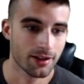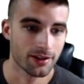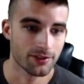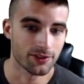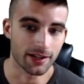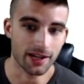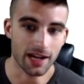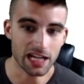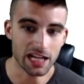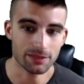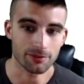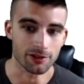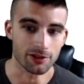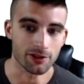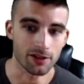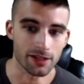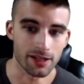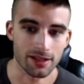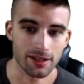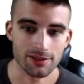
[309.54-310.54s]
the guy's been
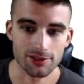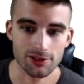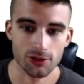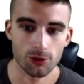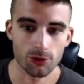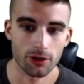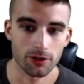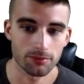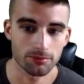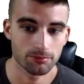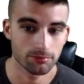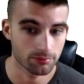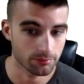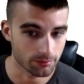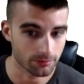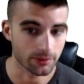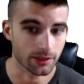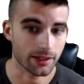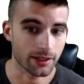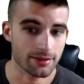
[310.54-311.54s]
good. He hasn't scored,
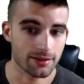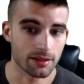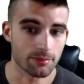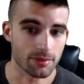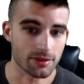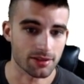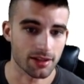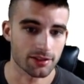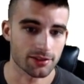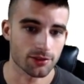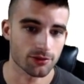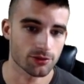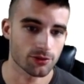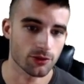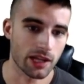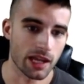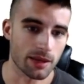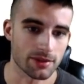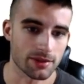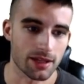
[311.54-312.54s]
like I said, besides those two
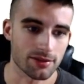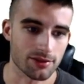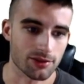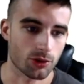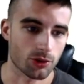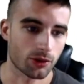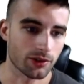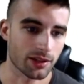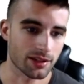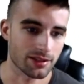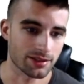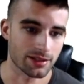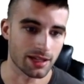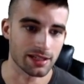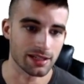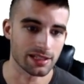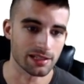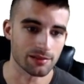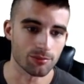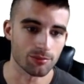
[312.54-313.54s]
games, he hasn't scored less than
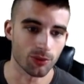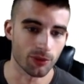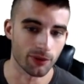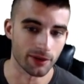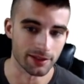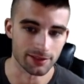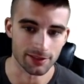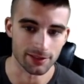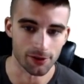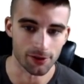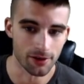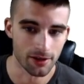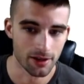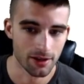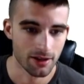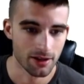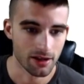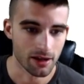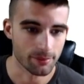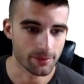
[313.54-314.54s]
18 points. So
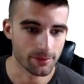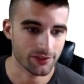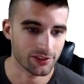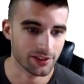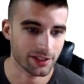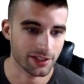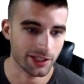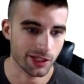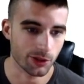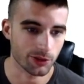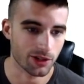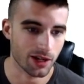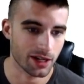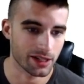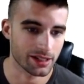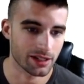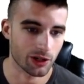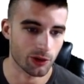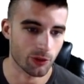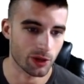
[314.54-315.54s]
I'm definitely liking Ohtani
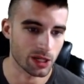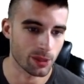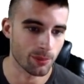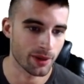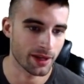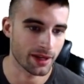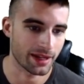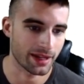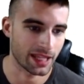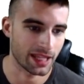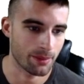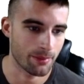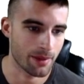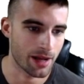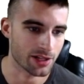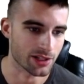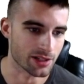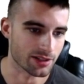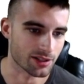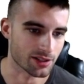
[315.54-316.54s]
here quite a bit. Can't
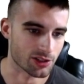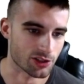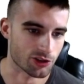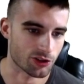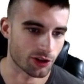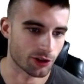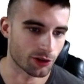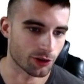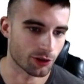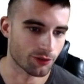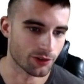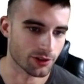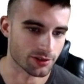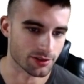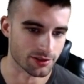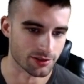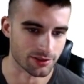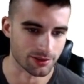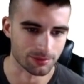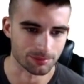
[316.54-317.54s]
imagine he's going to struggle
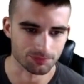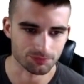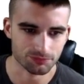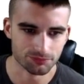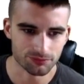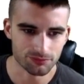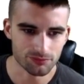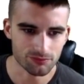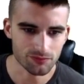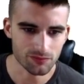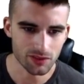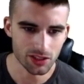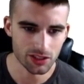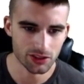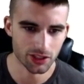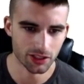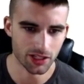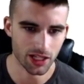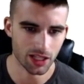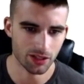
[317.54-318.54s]
versus
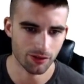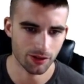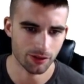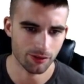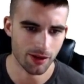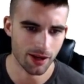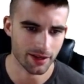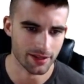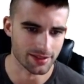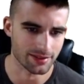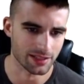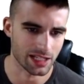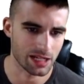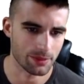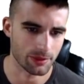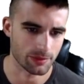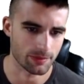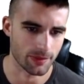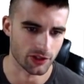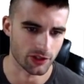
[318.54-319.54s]
the Colorado Rockies lineup,
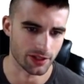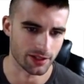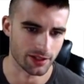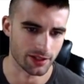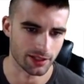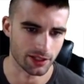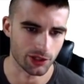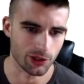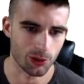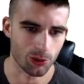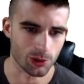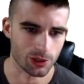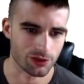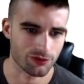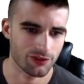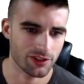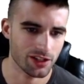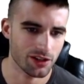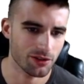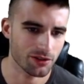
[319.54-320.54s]
especially outside of Coors
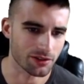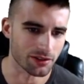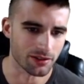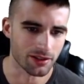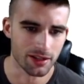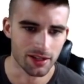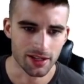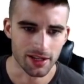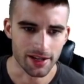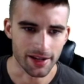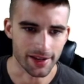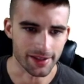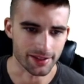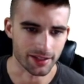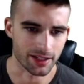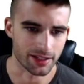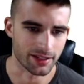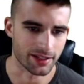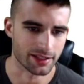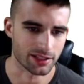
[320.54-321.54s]
Field. And he's
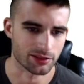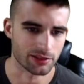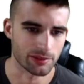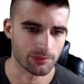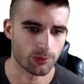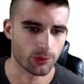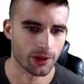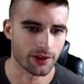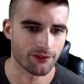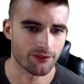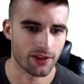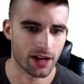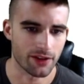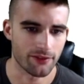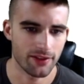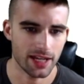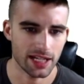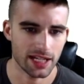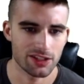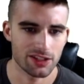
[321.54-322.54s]
got a nice 3.5
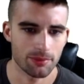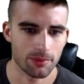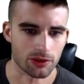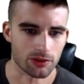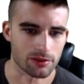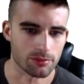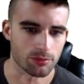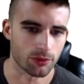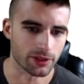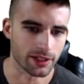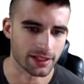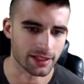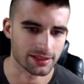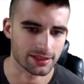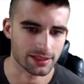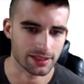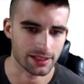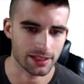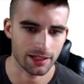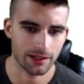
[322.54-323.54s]
xFIP, a 3.8
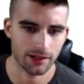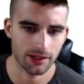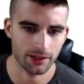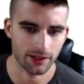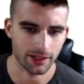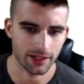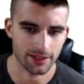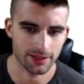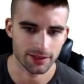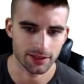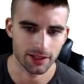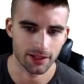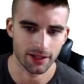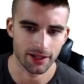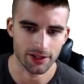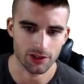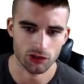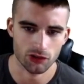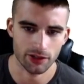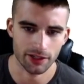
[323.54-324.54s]
Sierra. Like I said,
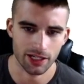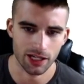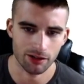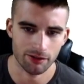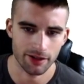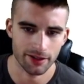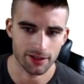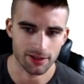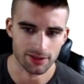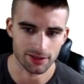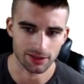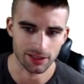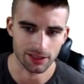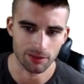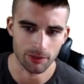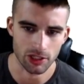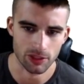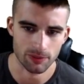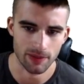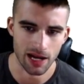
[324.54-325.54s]
high strikeout rate, doesn't allow
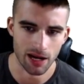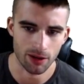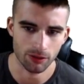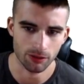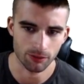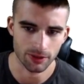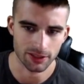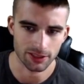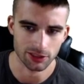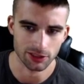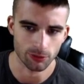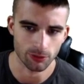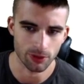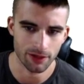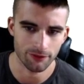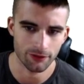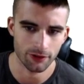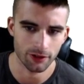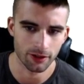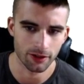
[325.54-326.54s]
much power
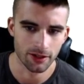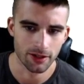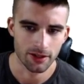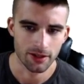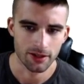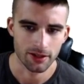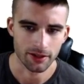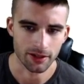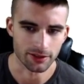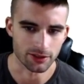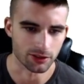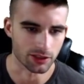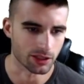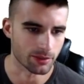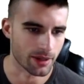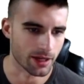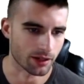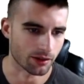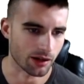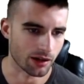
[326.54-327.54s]
whatsoever. Gets a good
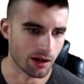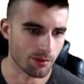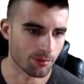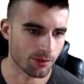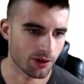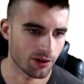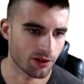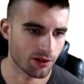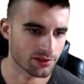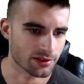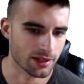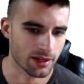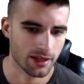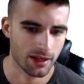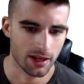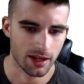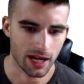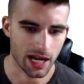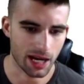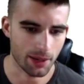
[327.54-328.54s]
amount of ground balls.
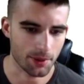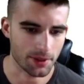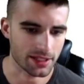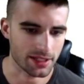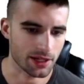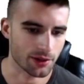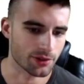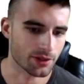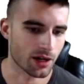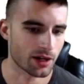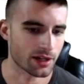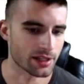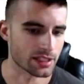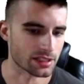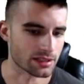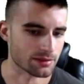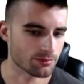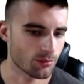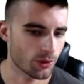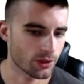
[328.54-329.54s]
I would say Ohtani
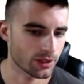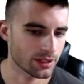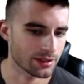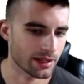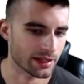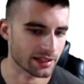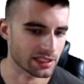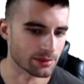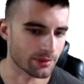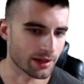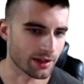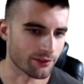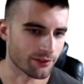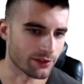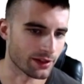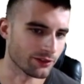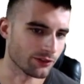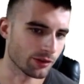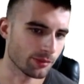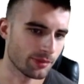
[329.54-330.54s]
is more than likely my
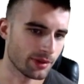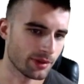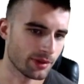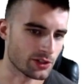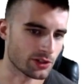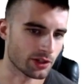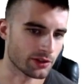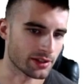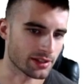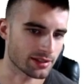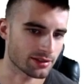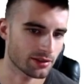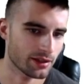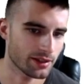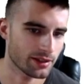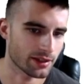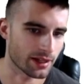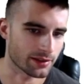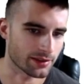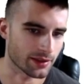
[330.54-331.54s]
favorite pitcher on the
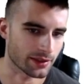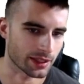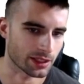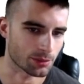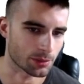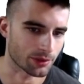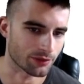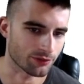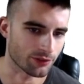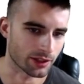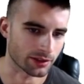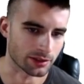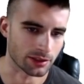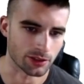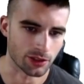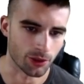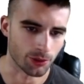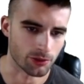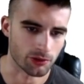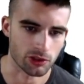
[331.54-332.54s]
slate. I think that'll reflect in
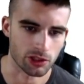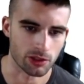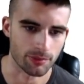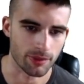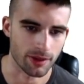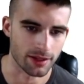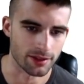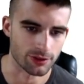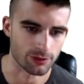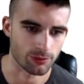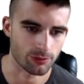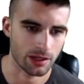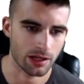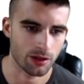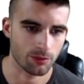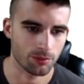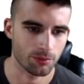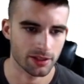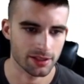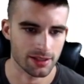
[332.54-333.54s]
ownership as
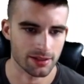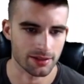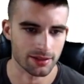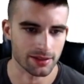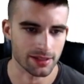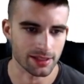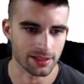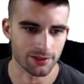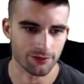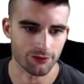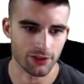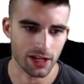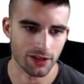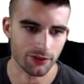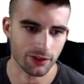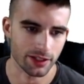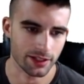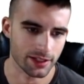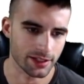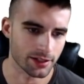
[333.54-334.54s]
well. Plus, he's a decent
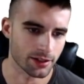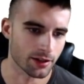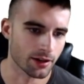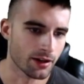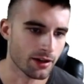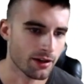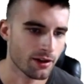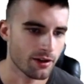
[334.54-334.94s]
favorite here